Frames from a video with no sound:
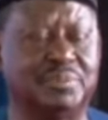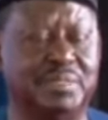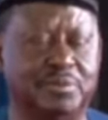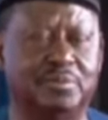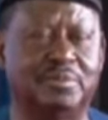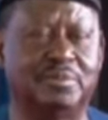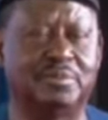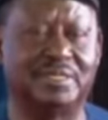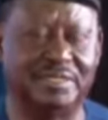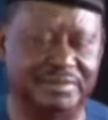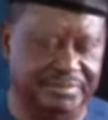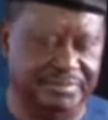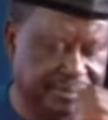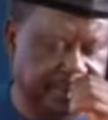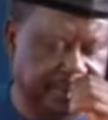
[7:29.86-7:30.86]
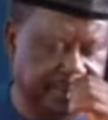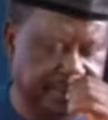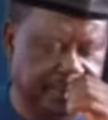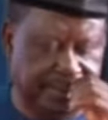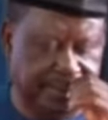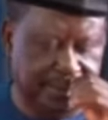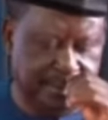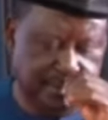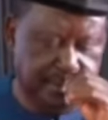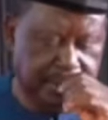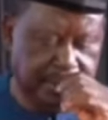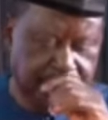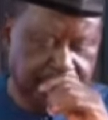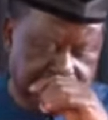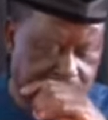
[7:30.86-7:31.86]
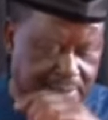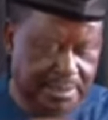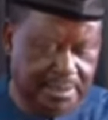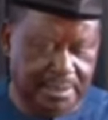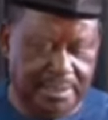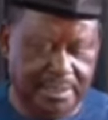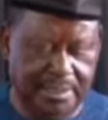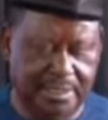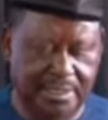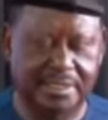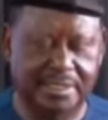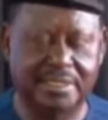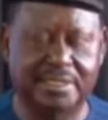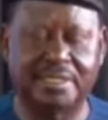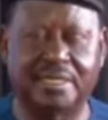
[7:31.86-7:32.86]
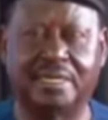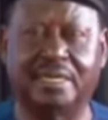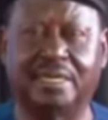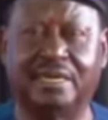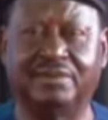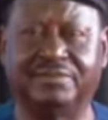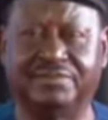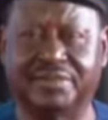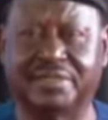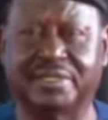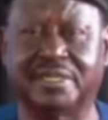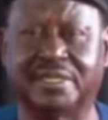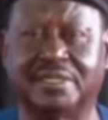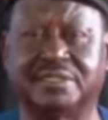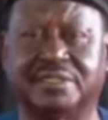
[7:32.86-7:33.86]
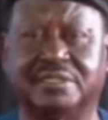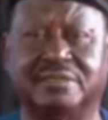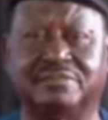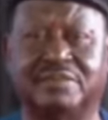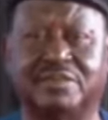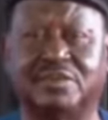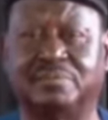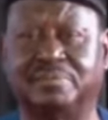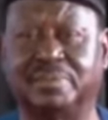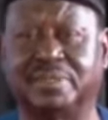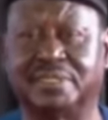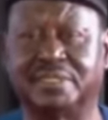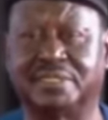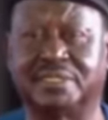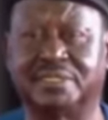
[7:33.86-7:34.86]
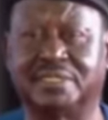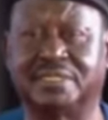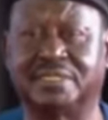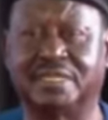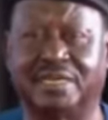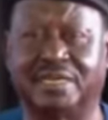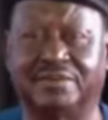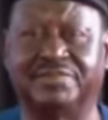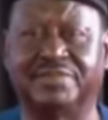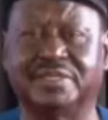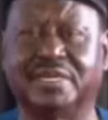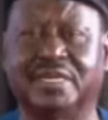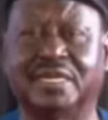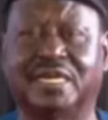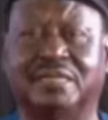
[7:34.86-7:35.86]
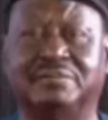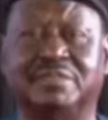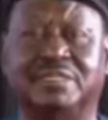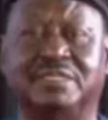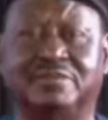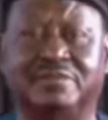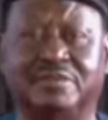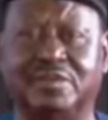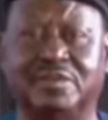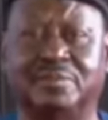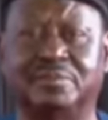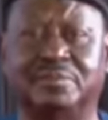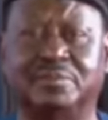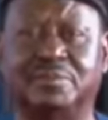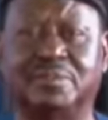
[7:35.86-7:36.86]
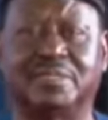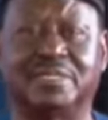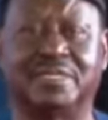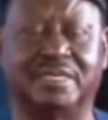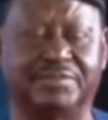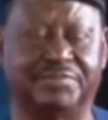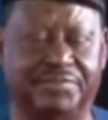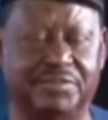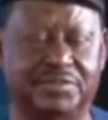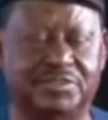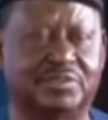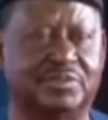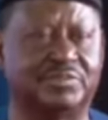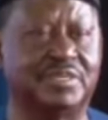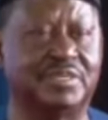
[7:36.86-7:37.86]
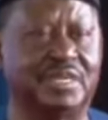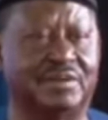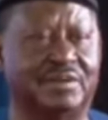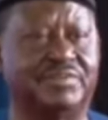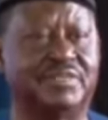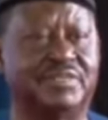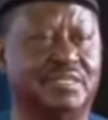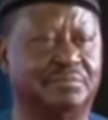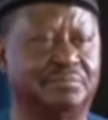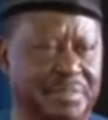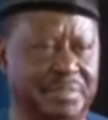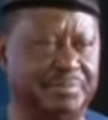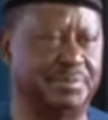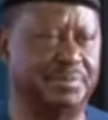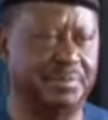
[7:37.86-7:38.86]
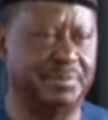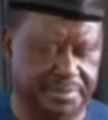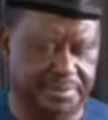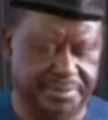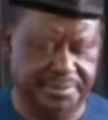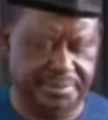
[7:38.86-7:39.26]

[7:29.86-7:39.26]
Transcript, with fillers: people who believe in African development, that Africa can be developed with the efforts of the African people.